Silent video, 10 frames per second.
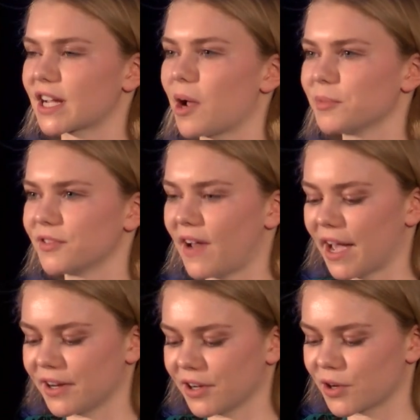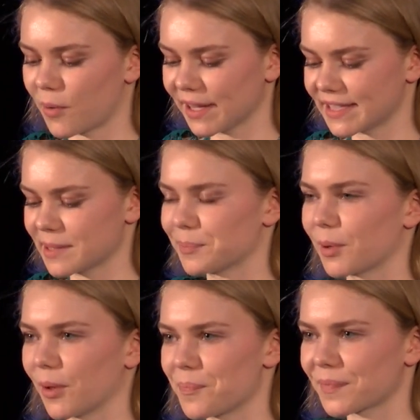to come to Viator quite
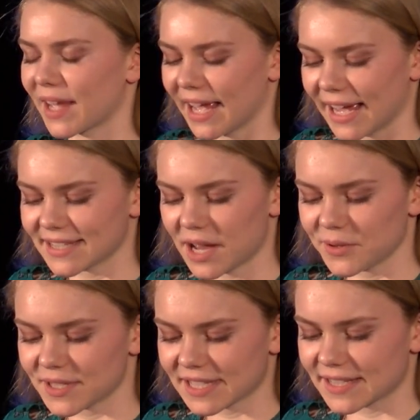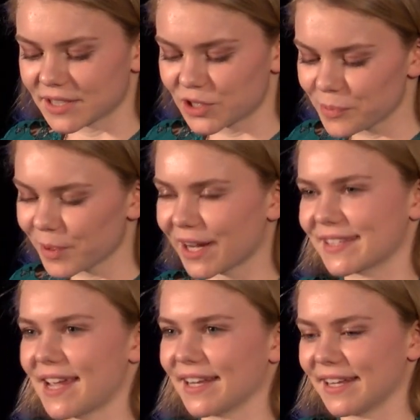simple, as I was super
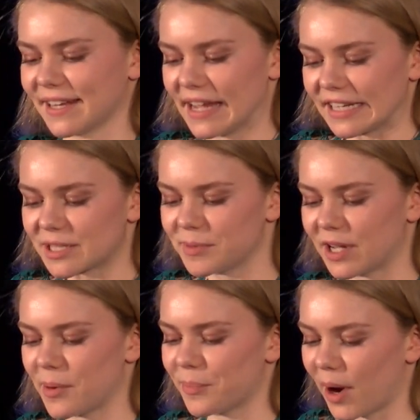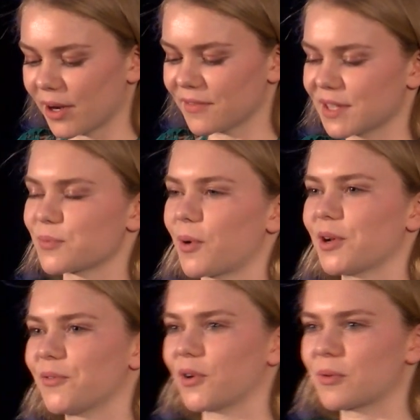excited to become part of this
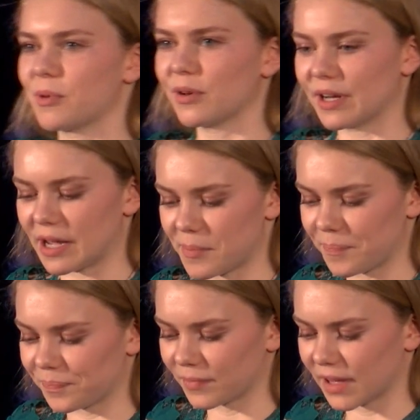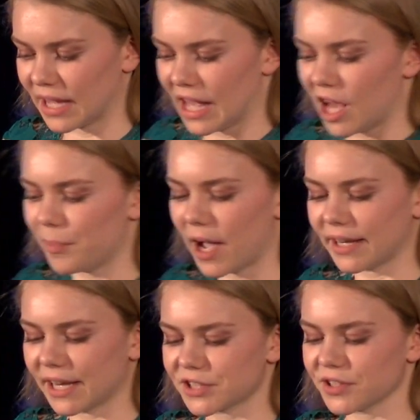wonderful community.
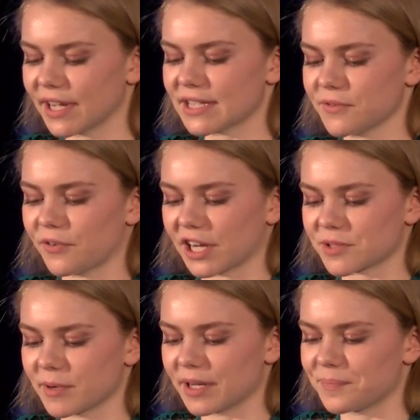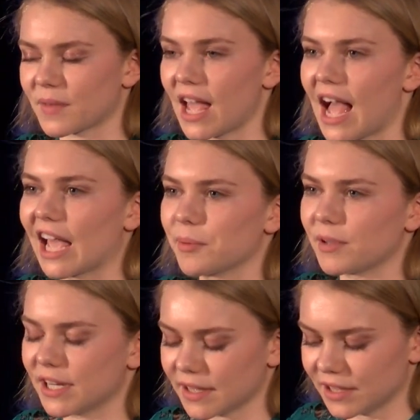Upon entering as a freshman, I
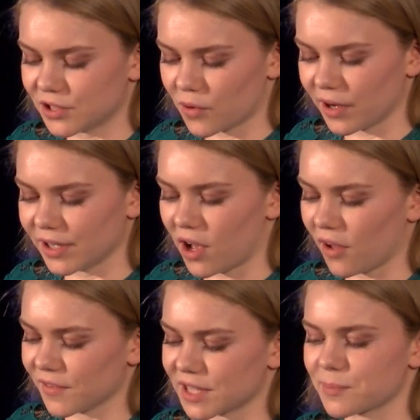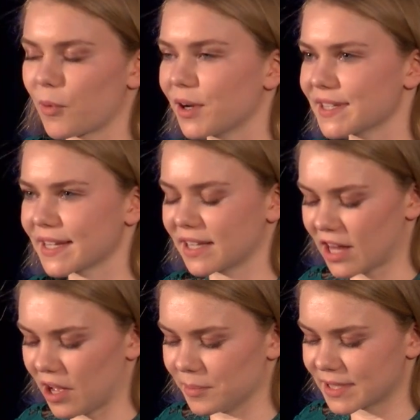immediately joined all the sports and
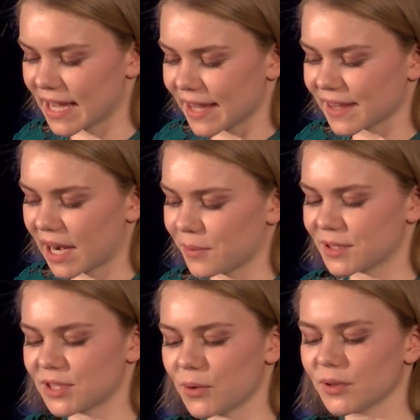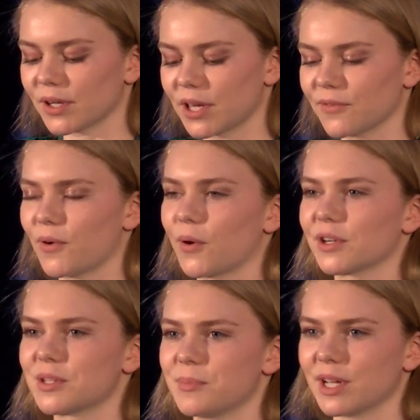clubs that I was so looking
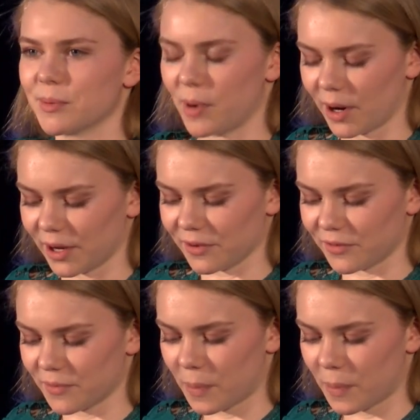forward to being a part of.